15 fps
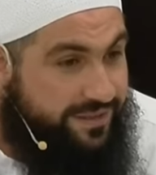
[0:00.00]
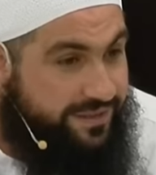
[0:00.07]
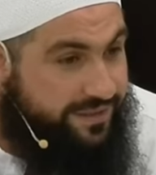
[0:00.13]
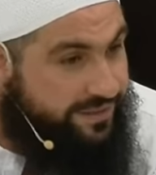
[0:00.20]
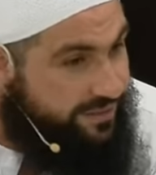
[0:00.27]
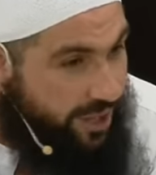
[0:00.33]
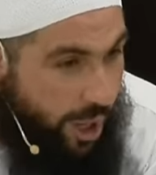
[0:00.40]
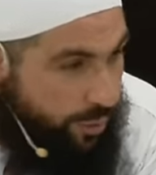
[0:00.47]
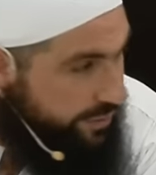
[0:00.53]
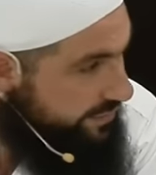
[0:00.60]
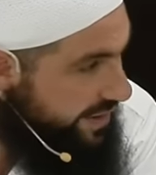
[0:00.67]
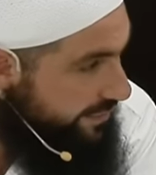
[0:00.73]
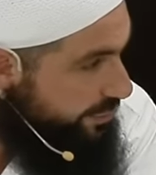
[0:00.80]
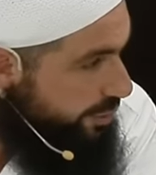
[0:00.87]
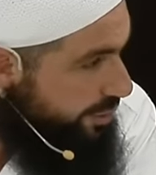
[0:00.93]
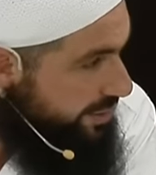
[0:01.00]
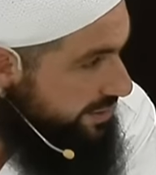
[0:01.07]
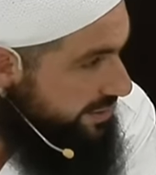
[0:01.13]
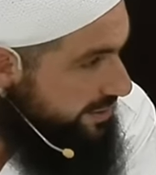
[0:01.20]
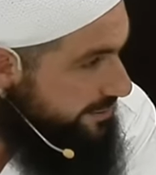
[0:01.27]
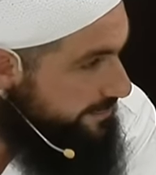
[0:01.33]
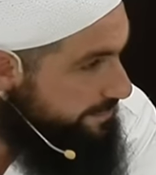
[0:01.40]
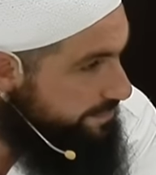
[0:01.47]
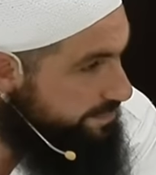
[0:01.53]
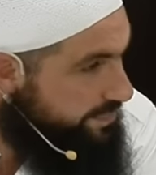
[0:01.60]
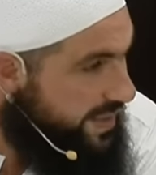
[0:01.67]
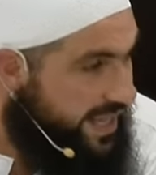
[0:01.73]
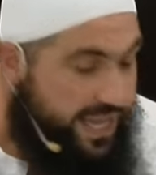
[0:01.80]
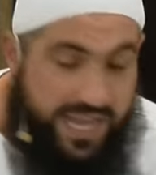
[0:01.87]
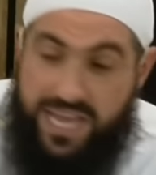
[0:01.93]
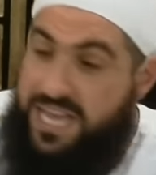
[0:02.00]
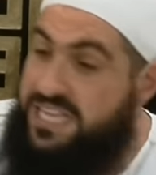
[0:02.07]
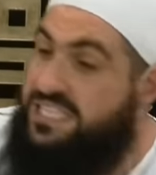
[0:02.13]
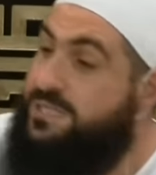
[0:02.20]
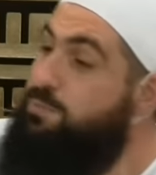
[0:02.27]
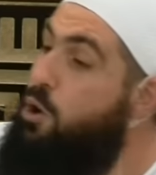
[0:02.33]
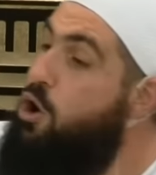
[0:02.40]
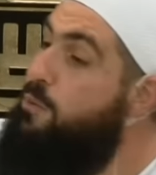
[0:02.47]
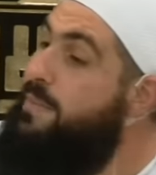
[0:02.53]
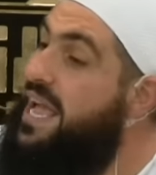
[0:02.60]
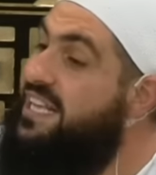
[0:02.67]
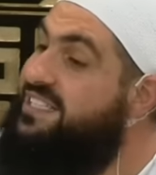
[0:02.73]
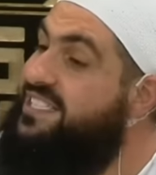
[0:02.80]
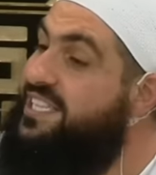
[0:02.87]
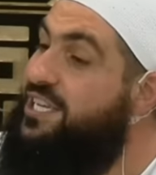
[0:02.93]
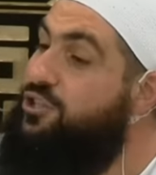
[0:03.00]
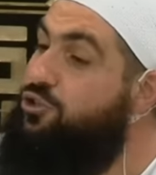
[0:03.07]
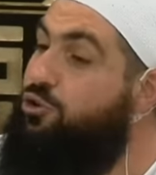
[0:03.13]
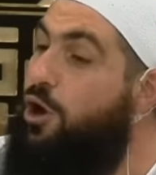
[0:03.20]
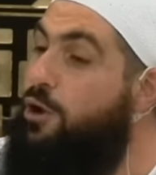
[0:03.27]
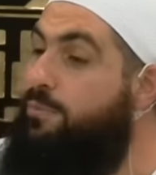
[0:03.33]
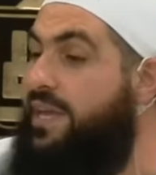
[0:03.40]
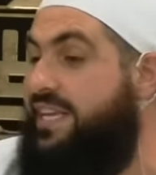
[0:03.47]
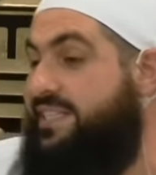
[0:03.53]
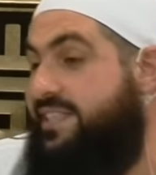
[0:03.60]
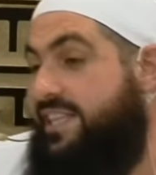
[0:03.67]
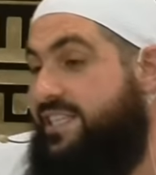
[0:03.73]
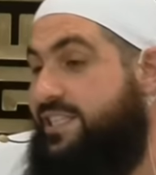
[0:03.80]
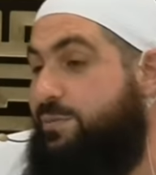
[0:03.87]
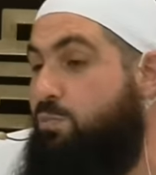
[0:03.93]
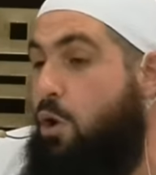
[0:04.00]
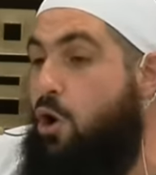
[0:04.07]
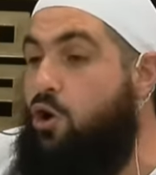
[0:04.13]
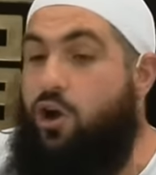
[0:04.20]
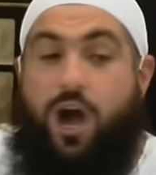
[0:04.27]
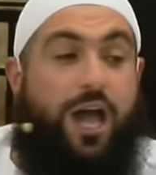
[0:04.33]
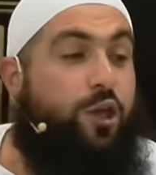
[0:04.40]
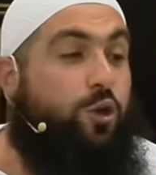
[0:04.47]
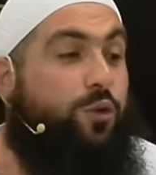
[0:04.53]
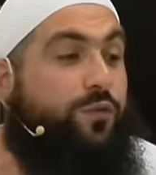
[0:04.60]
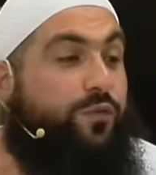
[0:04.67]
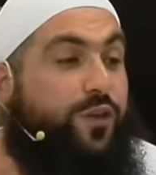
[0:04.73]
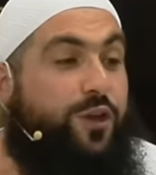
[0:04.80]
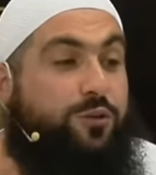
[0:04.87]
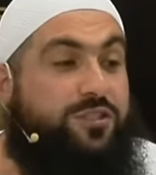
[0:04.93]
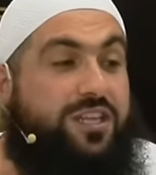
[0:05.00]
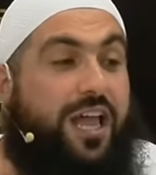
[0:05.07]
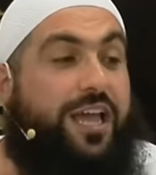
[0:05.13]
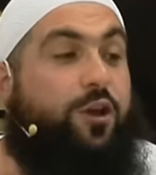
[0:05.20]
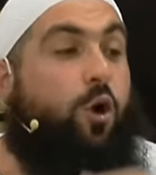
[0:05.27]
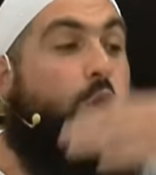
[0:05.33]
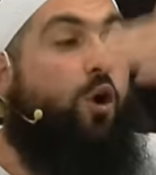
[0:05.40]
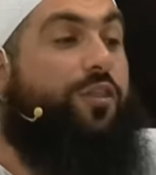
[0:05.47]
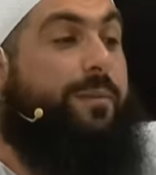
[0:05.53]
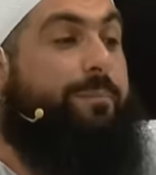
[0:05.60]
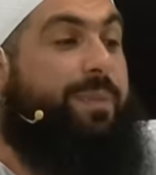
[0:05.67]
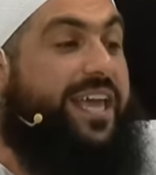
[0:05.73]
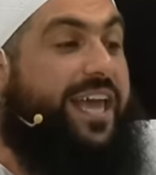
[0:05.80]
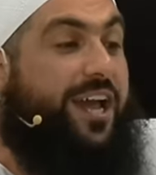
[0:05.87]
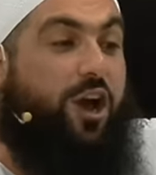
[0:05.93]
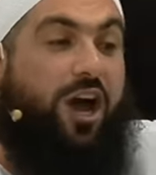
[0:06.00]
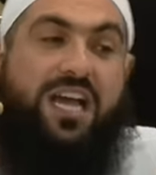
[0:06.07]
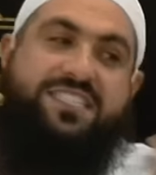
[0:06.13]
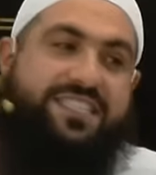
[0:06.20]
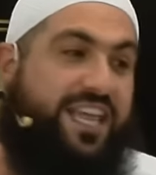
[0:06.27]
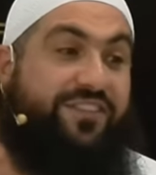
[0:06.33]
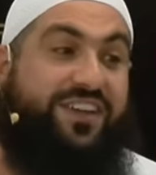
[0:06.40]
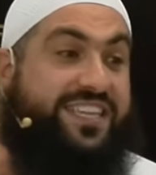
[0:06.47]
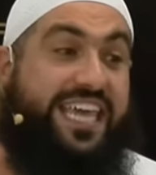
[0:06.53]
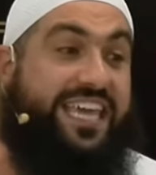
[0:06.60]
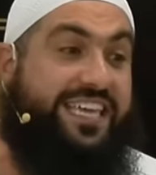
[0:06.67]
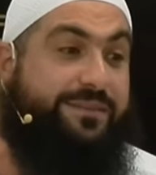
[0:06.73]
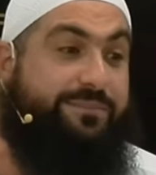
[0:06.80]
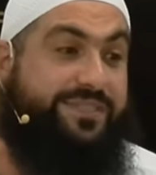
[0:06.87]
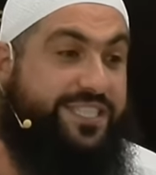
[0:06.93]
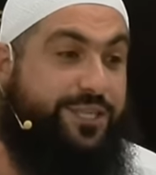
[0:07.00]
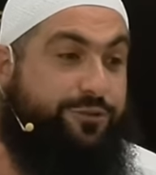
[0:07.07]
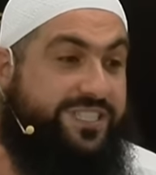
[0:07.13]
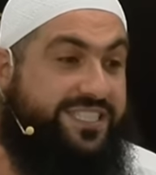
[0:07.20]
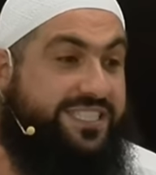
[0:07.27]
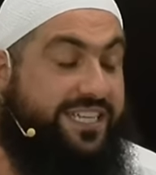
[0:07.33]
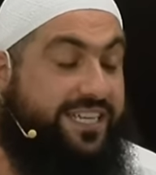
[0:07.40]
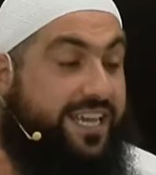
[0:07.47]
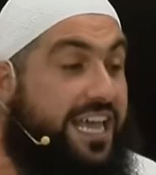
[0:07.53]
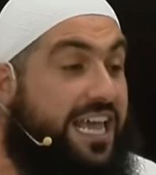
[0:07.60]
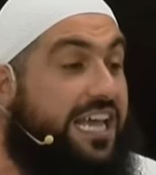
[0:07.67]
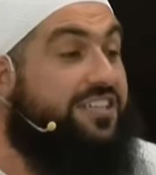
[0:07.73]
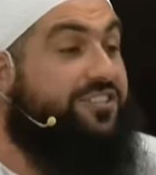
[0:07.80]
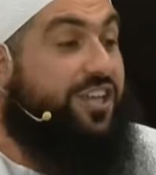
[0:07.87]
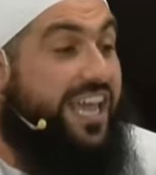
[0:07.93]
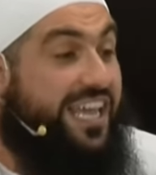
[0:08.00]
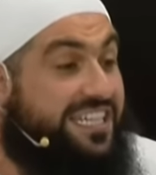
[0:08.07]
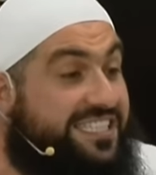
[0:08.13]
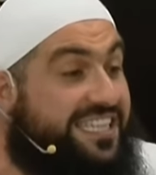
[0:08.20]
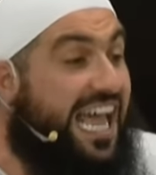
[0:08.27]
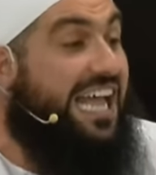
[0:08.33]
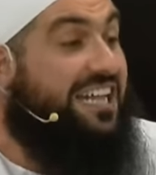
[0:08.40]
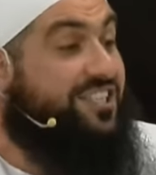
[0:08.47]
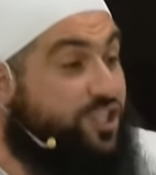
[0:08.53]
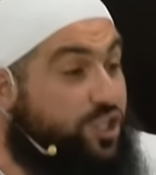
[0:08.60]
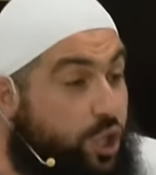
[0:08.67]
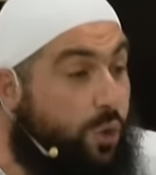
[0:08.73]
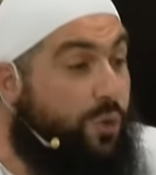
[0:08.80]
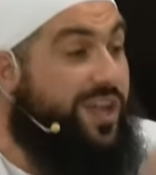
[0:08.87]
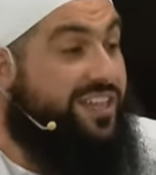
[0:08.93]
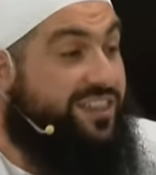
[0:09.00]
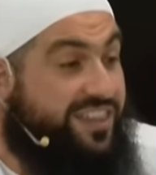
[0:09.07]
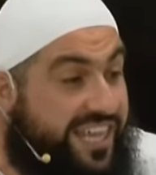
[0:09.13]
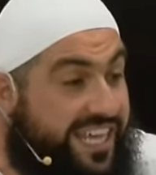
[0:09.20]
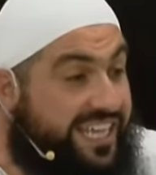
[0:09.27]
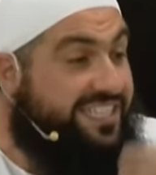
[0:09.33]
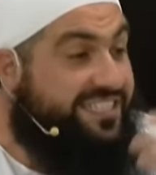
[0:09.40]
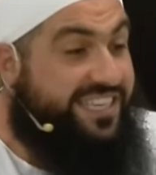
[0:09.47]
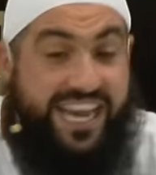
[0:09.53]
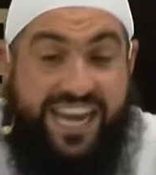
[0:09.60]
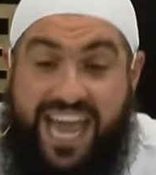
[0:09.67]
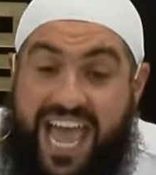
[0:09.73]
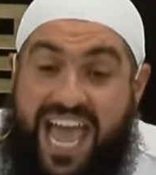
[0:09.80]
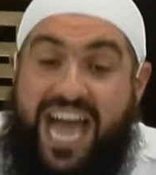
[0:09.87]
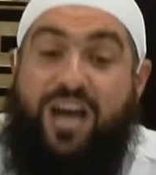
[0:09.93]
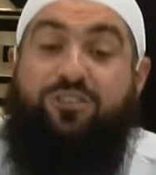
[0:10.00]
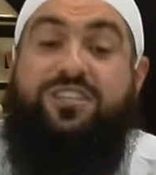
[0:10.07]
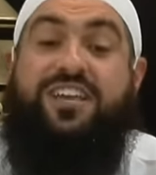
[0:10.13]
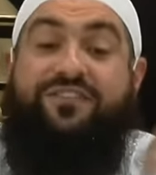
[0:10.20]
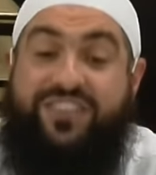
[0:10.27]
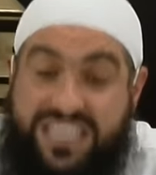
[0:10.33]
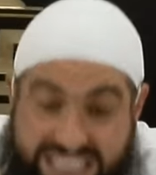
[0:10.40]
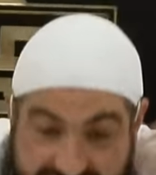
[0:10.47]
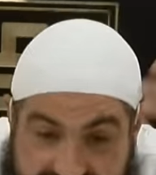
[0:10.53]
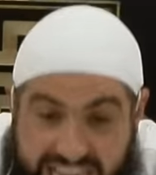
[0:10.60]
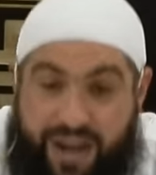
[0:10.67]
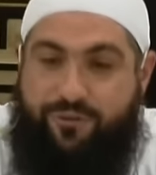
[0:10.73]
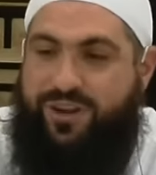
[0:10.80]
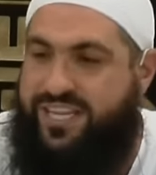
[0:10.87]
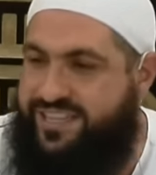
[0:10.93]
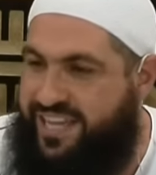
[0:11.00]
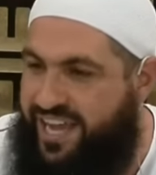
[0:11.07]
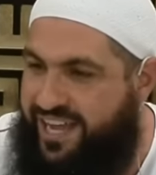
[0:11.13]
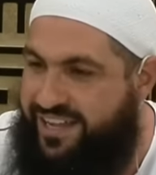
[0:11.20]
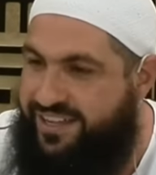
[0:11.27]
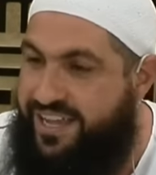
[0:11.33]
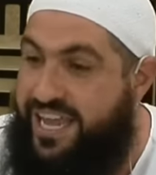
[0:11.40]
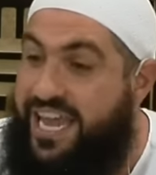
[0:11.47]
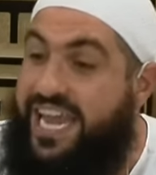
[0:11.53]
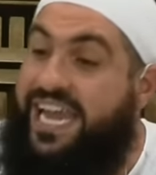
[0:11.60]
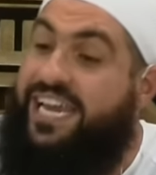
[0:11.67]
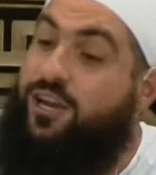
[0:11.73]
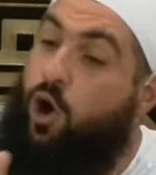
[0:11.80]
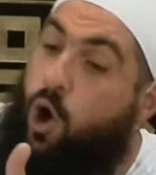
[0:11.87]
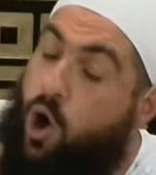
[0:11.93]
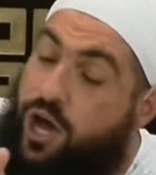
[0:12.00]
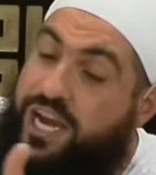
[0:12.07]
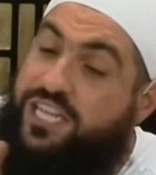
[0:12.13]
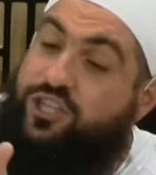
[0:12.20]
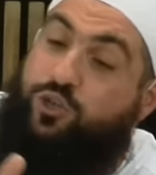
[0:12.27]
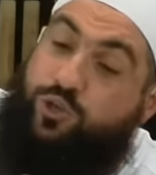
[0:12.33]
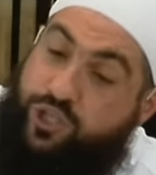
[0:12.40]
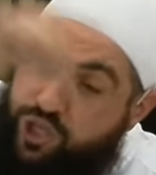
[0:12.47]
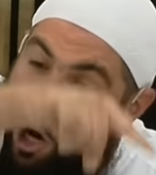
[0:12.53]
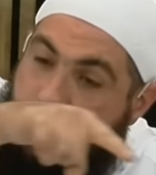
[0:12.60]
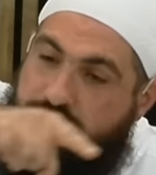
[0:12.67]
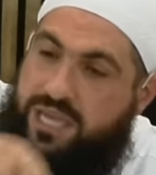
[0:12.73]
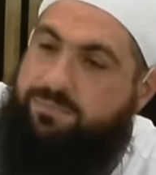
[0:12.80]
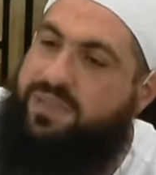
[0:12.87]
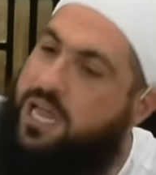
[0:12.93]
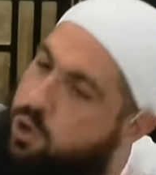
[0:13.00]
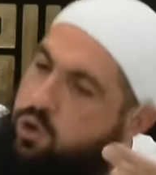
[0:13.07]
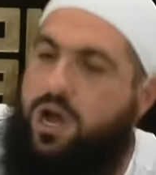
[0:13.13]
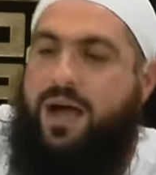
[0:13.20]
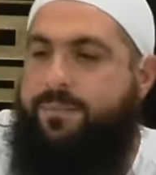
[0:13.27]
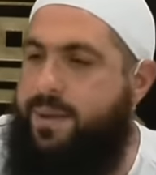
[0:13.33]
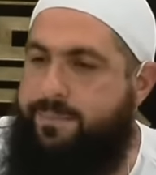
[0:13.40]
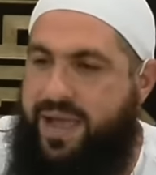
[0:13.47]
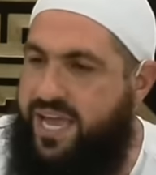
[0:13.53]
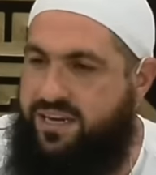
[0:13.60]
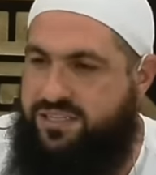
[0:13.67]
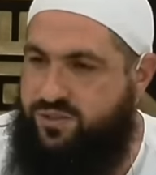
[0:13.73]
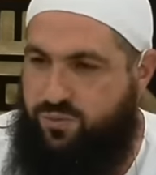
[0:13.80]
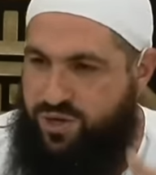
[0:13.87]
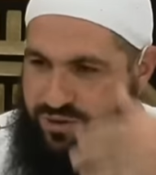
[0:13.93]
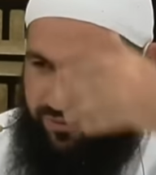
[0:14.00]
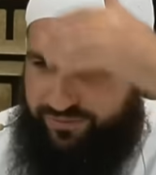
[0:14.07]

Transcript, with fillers: No, you've never heard? Small man syndrome is the small guy who feels like all the bigger guys never take him seriously. So he starts doing things that are out of his character in order to show them that, look, I'm a man as well.